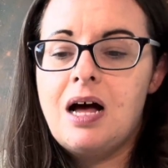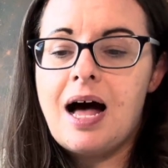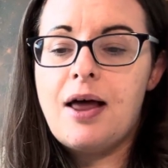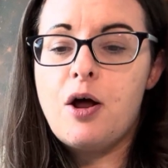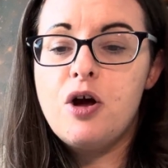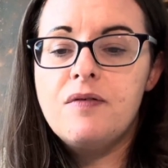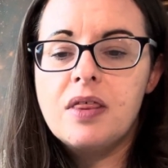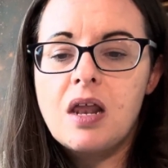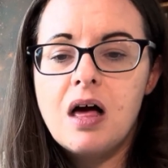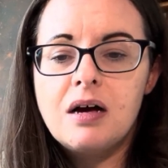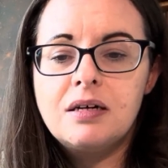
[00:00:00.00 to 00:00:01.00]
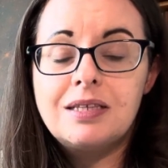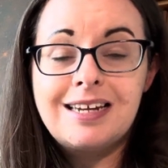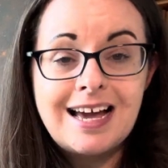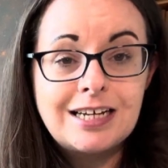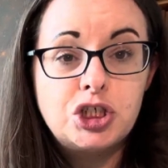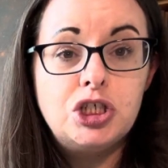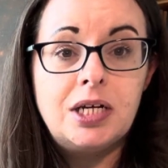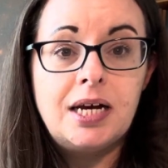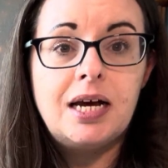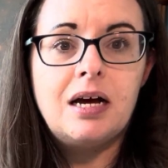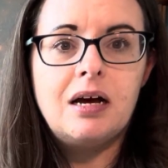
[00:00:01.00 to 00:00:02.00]
And over the next
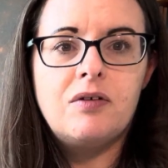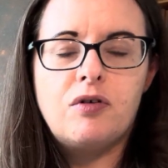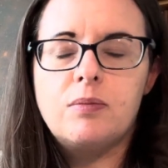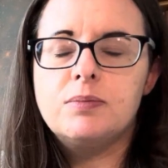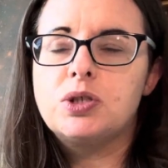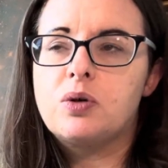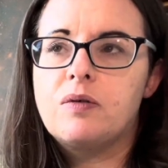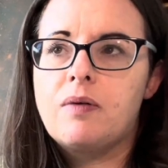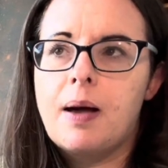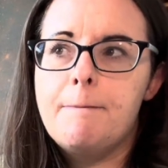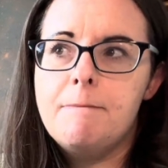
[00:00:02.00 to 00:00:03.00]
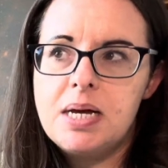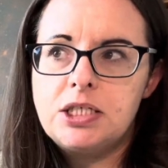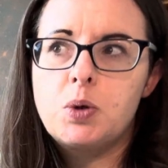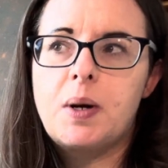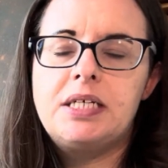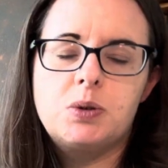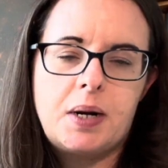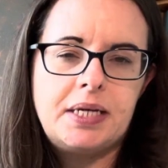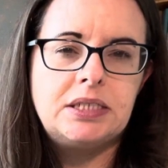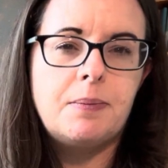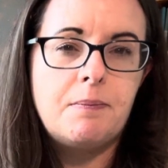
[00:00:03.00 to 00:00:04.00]
year, from sort of like mid
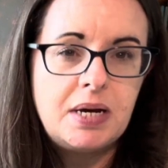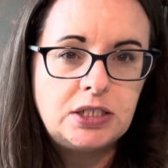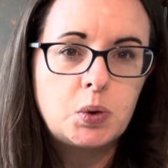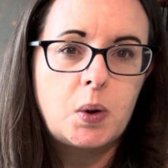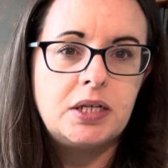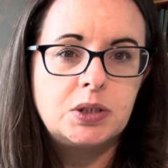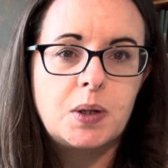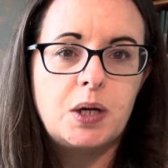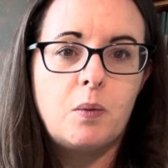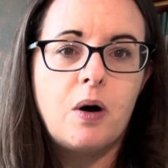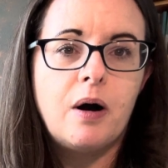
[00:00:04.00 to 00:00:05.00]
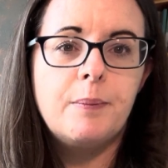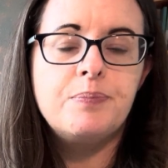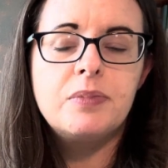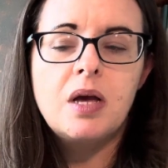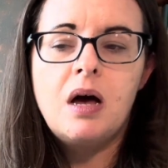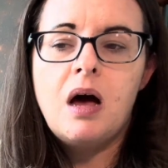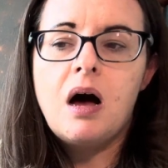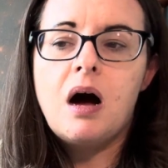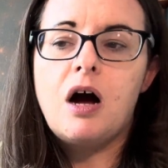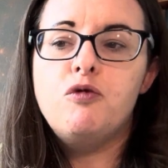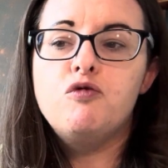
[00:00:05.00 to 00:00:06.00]
2020 to mid 2021,
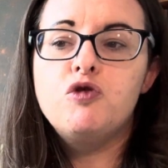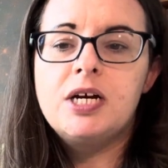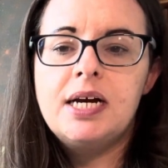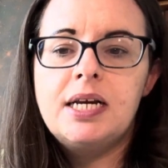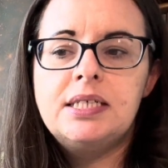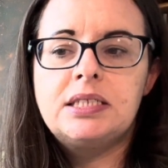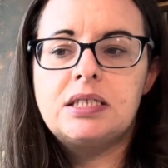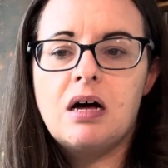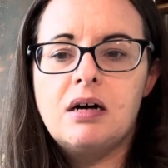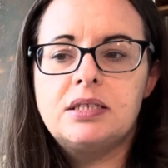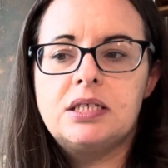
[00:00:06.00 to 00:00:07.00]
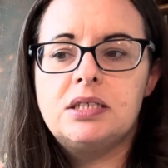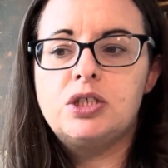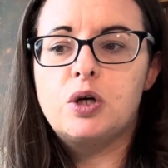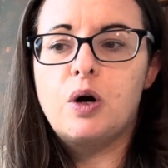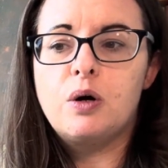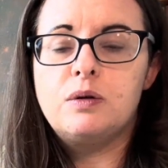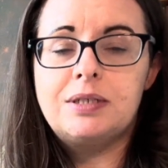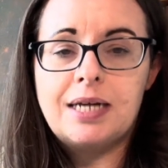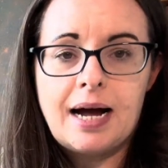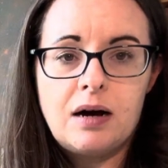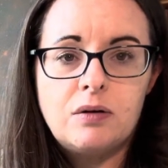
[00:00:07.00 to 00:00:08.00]
I really started to go
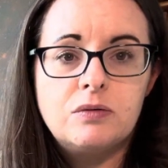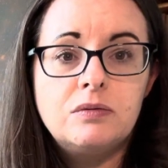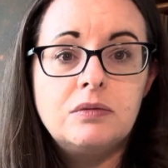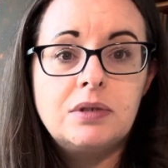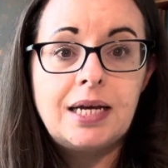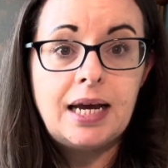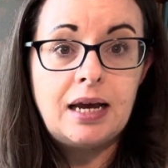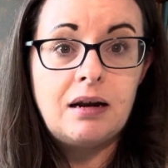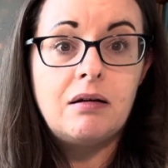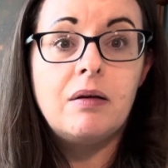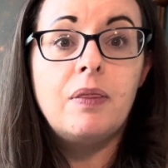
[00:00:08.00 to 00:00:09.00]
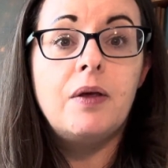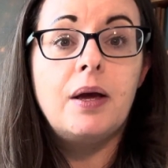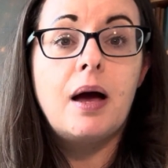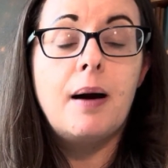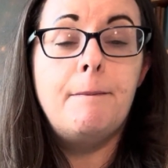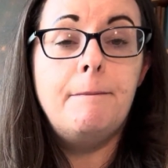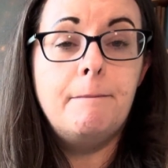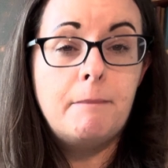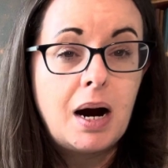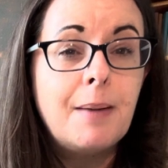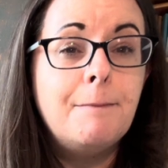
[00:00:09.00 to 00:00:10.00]
down in
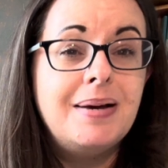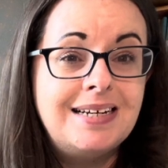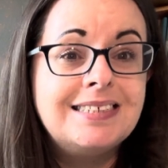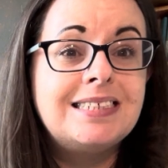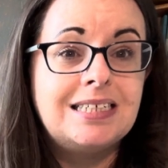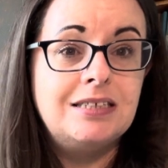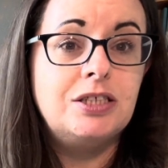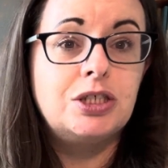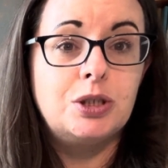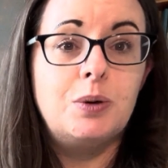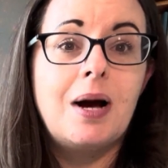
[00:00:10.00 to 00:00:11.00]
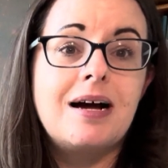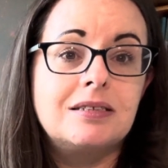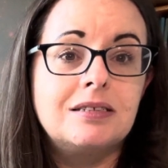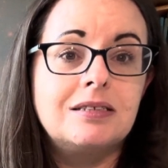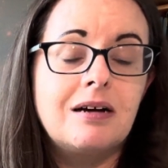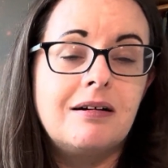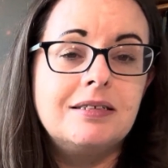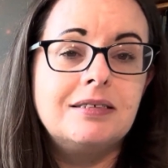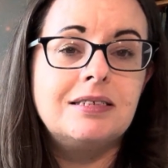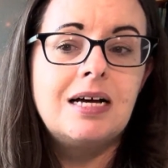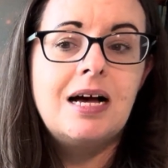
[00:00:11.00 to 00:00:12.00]
my ability to
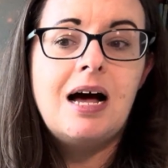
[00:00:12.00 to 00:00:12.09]
exercise.